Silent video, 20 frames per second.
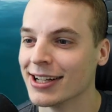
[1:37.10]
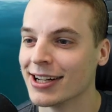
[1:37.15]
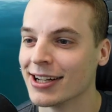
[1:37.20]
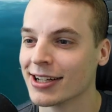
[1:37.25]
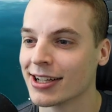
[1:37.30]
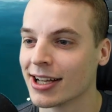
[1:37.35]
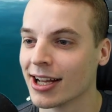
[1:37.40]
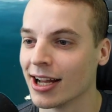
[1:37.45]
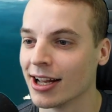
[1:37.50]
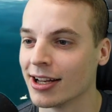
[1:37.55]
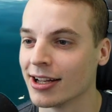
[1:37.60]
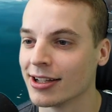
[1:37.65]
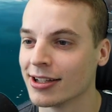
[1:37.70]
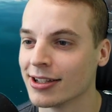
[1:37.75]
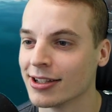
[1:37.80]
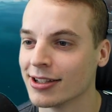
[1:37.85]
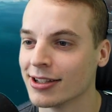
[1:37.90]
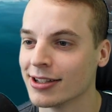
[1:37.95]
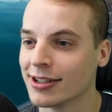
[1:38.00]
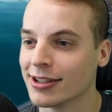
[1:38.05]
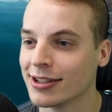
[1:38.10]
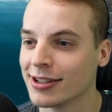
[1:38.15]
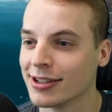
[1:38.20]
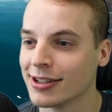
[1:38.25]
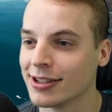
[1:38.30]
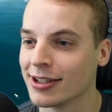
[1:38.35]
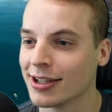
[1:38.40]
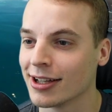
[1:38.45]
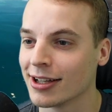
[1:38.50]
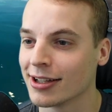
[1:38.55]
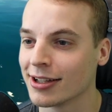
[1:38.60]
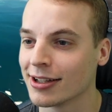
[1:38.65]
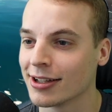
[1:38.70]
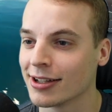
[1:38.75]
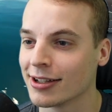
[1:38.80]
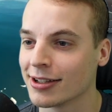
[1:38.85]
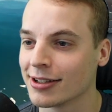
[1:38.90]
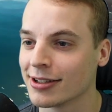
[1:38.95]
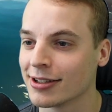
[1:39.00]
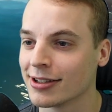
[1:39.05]
Okay. Yeah.
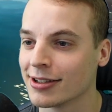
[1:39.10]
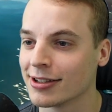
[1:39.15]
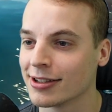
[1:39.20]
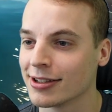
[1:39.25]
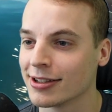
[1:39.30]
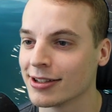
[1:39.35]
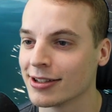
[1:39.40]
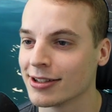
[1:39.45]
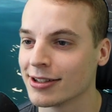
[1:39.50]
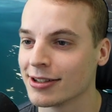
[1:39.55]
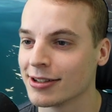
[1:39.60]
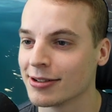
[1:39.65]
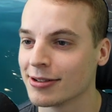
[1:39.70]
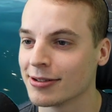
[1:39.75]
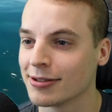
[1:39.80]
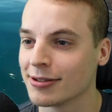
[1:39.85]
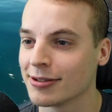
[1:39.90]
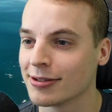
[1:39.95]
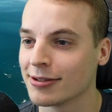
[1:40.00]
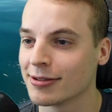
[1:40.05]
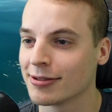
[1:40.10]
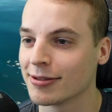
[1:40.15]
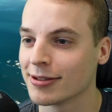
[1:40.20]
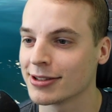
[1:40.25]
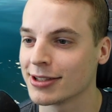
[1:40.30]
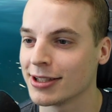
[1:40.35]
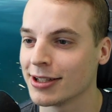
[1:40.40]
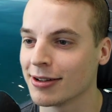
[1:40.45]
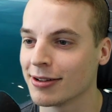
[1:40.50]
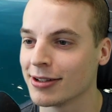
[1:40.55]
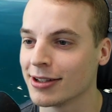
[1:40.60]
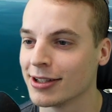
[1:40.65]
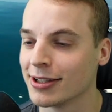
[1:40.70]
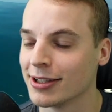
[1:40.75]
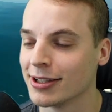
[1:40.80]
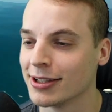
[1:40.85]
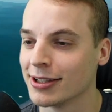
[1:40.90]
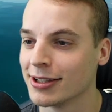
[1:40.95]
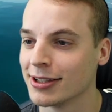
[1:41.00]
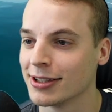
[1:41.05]
What's he doing?
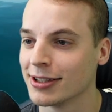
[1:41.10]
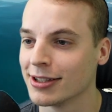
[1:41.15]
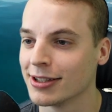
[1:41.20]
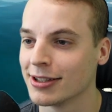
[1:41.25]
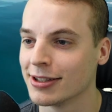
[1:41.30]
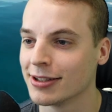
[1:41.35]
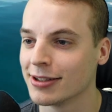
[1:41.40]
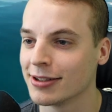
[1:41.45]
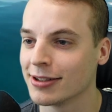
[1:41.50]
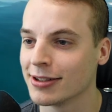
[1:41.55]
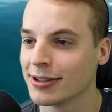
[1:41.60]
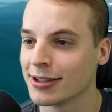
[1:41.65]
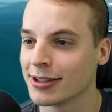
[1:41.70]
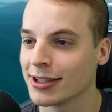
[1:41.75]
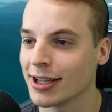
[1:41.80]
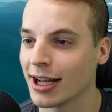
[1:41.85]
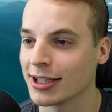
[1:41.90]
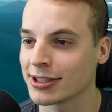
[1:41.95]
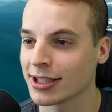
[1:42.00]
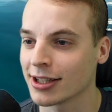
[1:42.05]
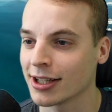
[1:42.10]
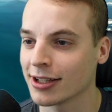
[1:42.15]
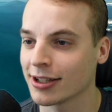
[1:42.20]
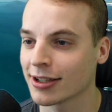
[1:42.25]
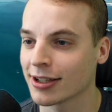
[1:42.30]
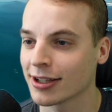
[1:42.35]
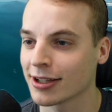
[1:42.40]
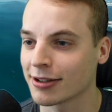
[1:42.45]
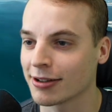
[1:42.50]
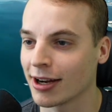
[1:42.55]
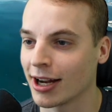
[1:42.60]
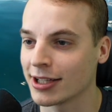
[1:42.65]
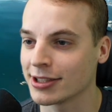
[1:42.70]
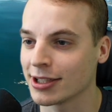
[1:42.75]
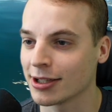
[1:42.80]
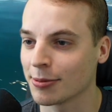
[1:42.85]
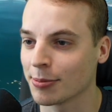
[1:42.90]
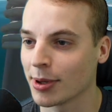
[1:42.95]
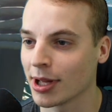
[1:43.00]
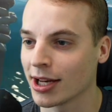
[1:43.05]
Yash, I think you're going to crash
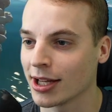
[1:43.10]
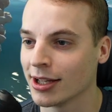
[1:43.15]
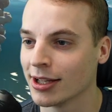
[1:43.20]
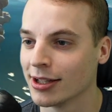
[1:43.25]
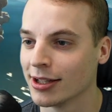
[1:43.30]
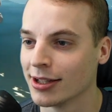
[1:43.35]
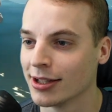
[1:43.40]
here, buddy.